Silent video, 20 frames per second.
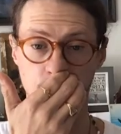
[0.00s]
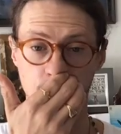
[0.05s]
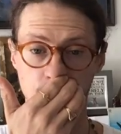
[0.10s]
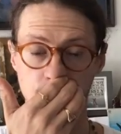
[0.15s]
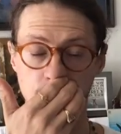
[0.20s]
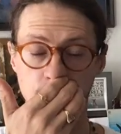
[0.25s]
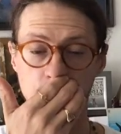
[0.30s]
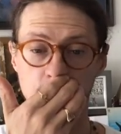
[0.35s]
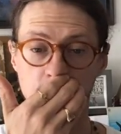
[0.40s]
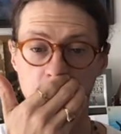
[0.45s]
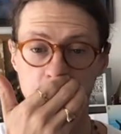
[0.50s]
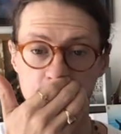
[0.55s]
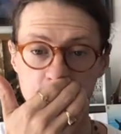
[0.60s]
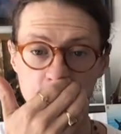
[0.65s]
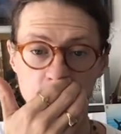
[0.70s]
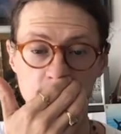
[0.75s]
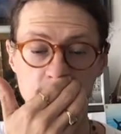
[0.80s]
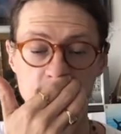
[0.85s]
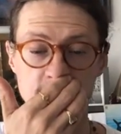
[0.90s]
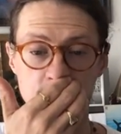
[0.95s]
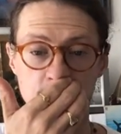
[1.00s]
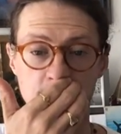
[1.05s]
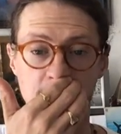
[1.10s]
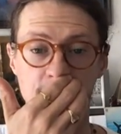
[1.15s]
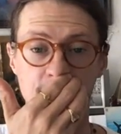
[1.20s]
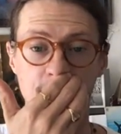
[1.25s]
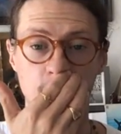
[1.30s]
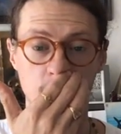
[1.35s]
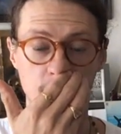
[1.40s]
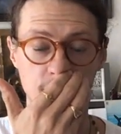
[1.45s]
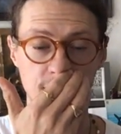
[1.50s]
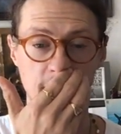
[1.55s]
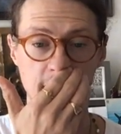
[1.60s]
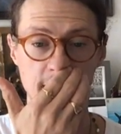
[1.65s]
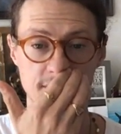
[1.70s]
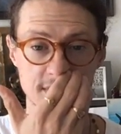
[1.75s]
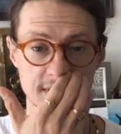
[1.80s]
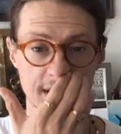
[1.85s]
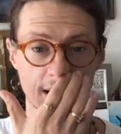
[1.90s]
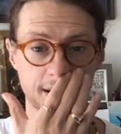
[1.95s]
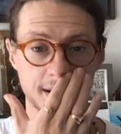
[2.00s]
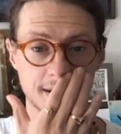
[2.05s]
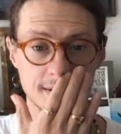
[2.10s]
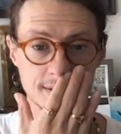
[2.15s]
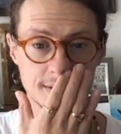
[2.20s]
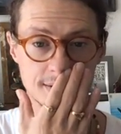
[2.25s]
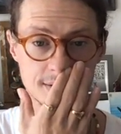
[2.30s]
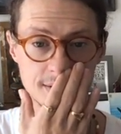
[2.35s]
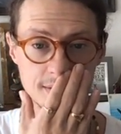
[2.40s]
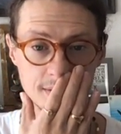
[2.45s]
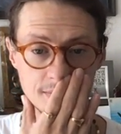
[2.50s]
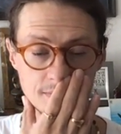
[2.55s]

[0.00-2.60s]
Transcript: So keep doing this about 4 to 5 seconds.